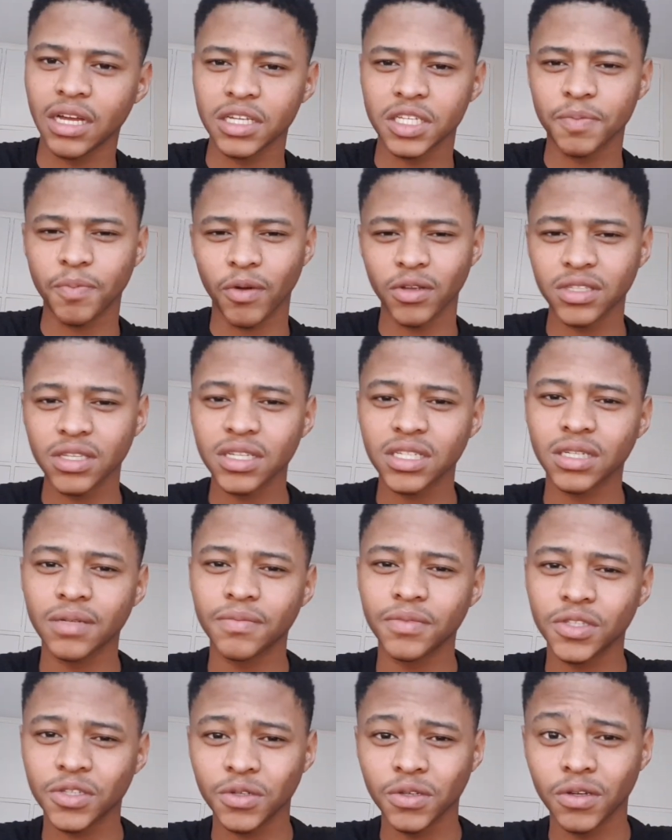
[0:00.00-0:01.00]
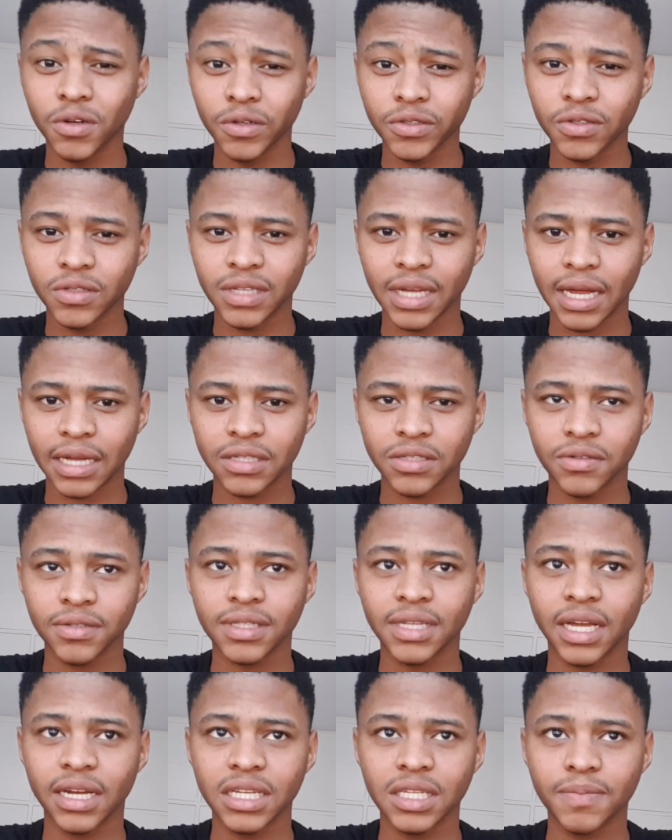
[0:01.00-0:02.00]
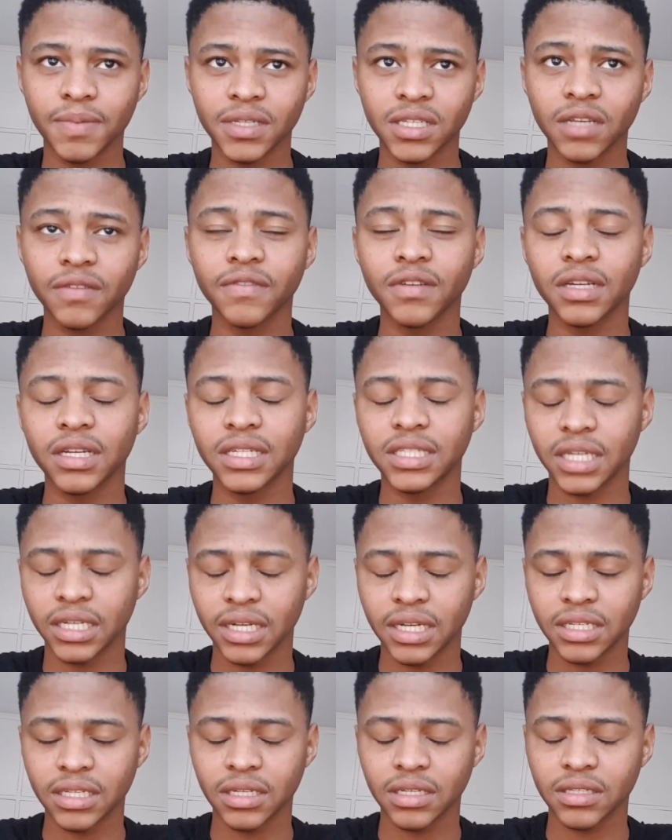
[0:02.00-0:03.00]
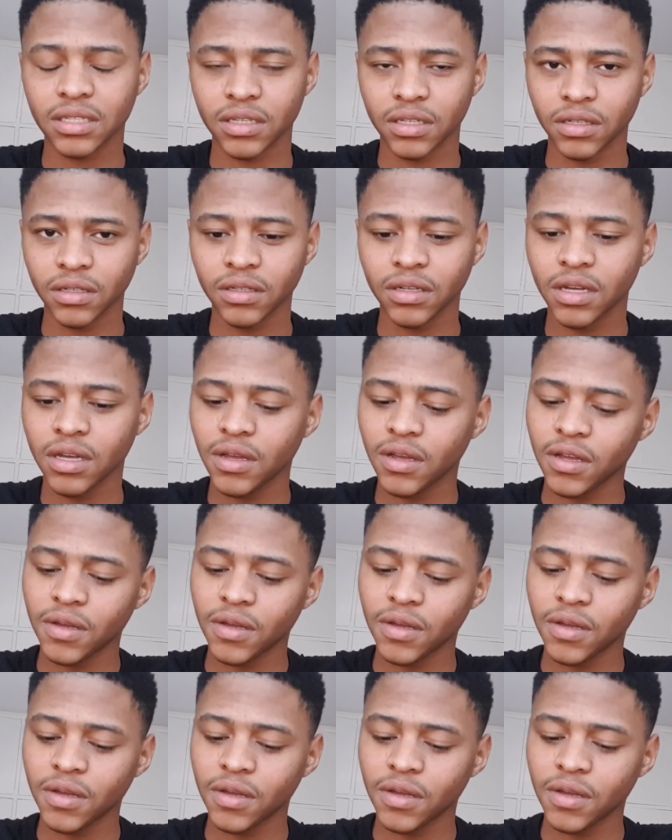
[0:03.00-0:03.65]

sponsorship to go to Ducks to study specifically genetics, you know.